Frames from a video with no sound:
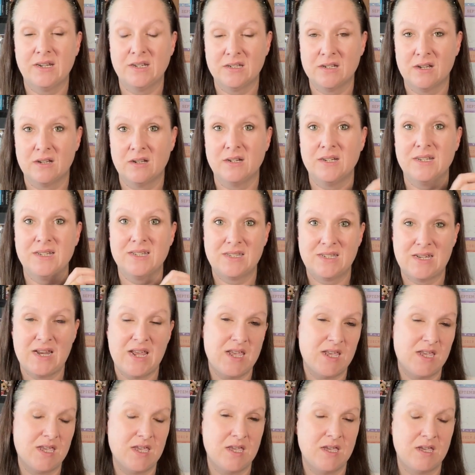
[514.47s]
done is
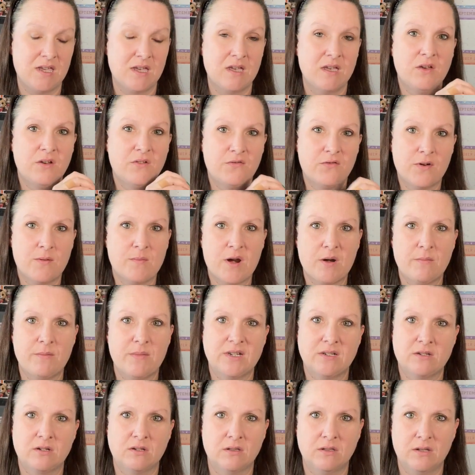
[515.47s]
taking from our
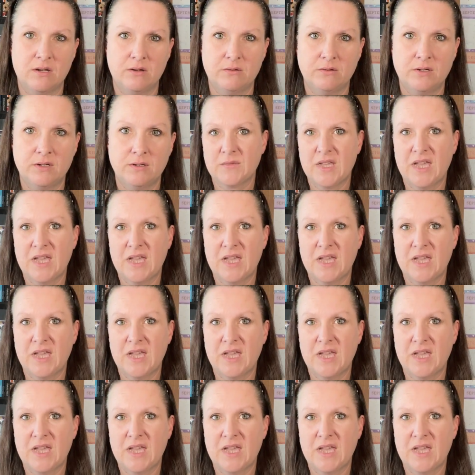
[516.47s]
mental load.